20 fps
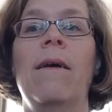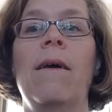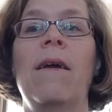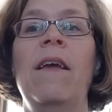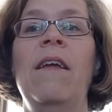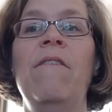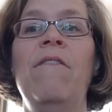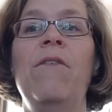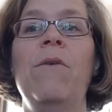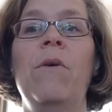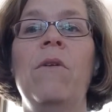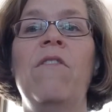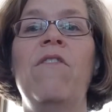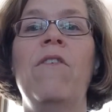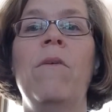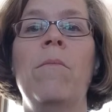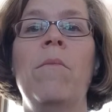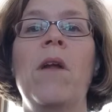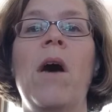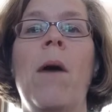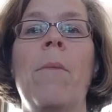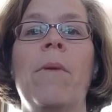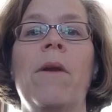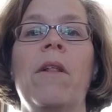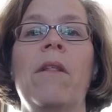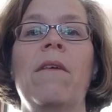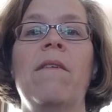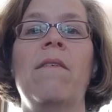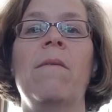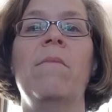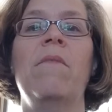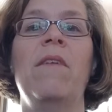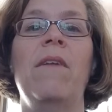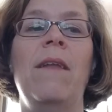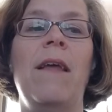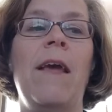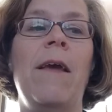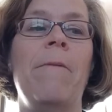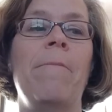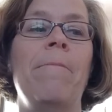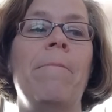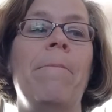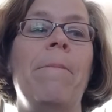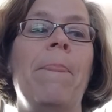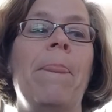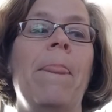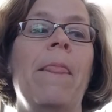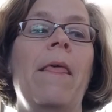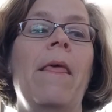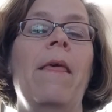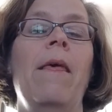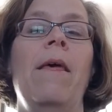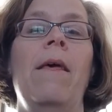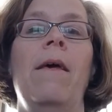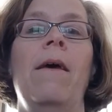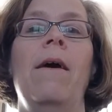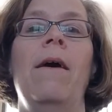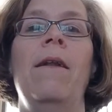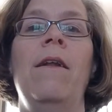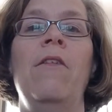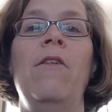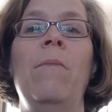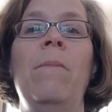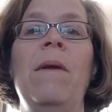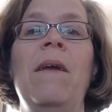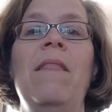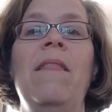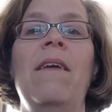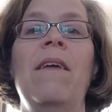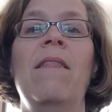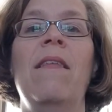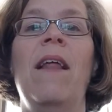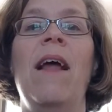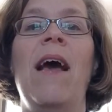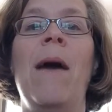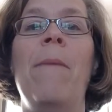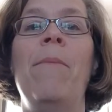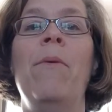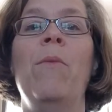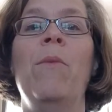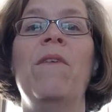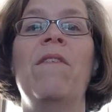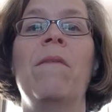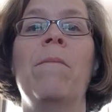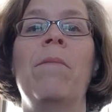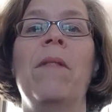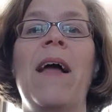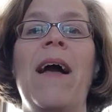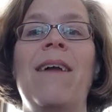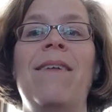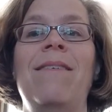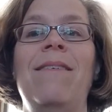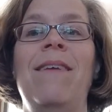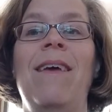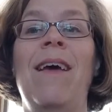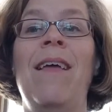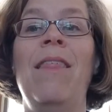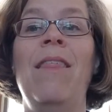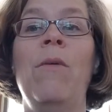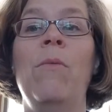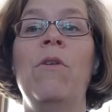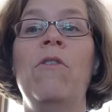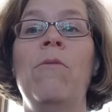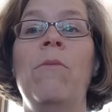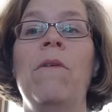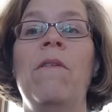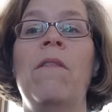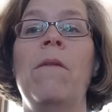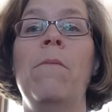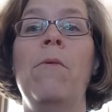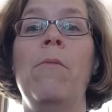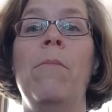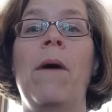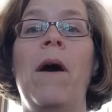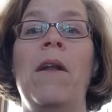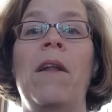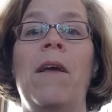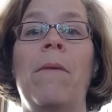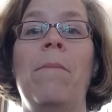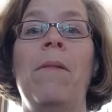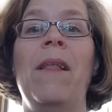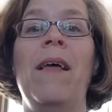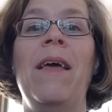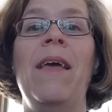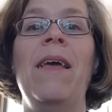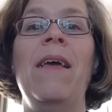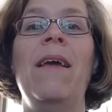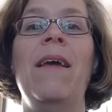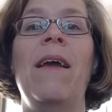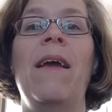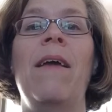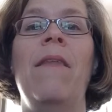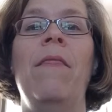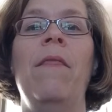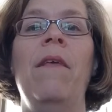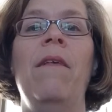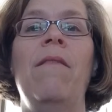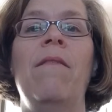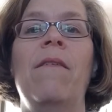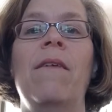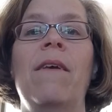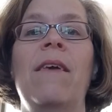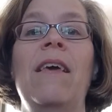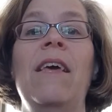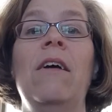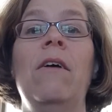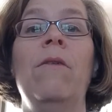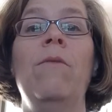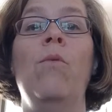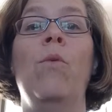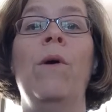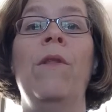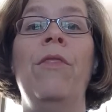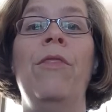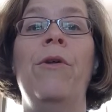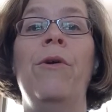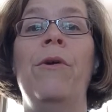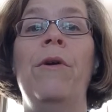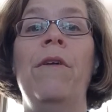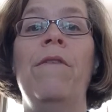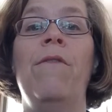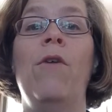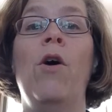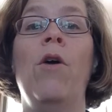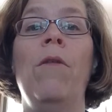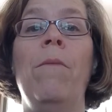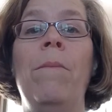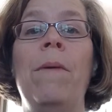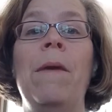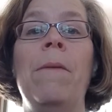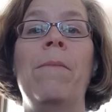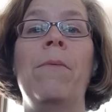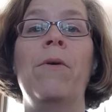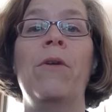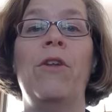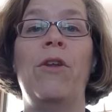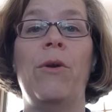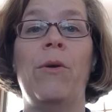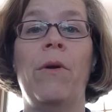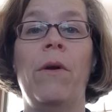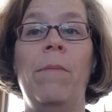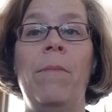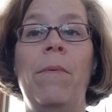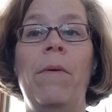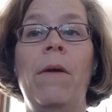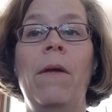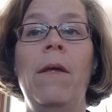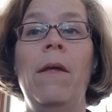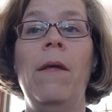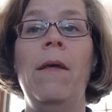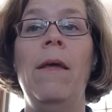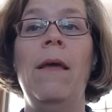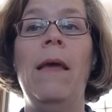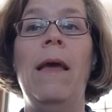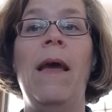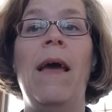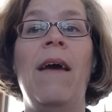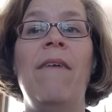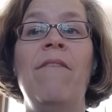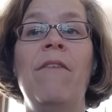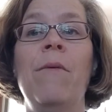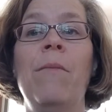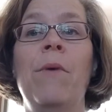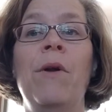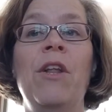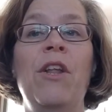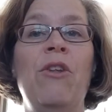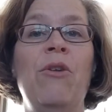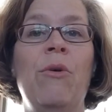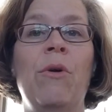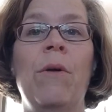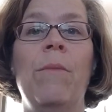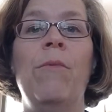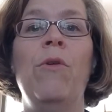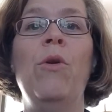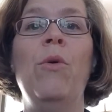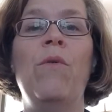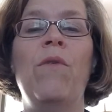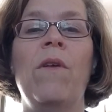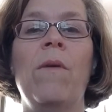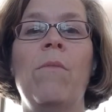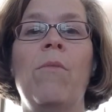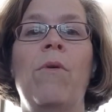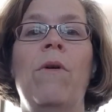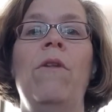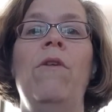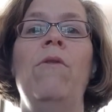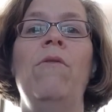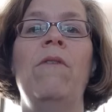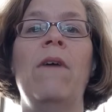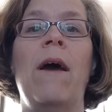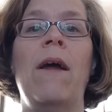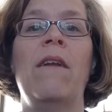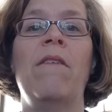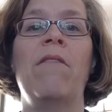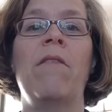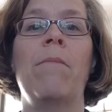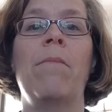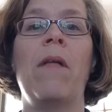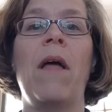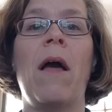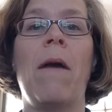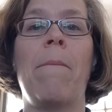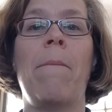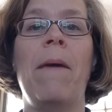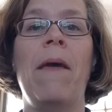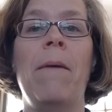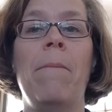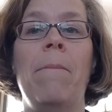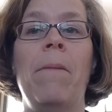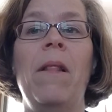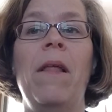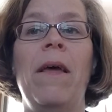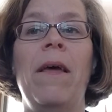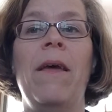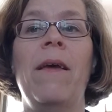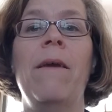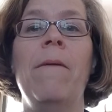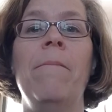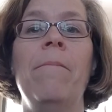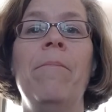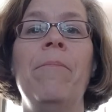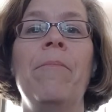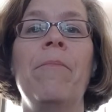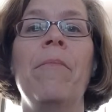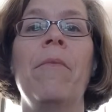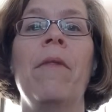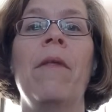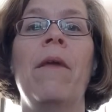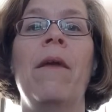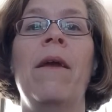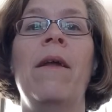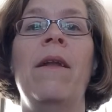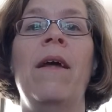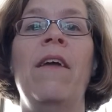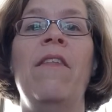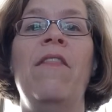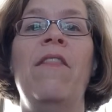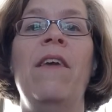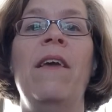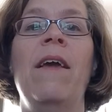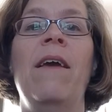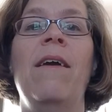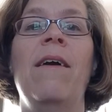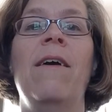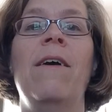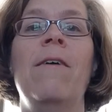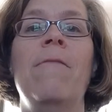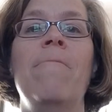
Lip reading: influence from nominalism today. Another big thing that happened was the Black Death, which was the bubonic plague, and this killed 1/3 of all the people in Europe. Everyone in Europe knew someone who died of the Black Plague, and I think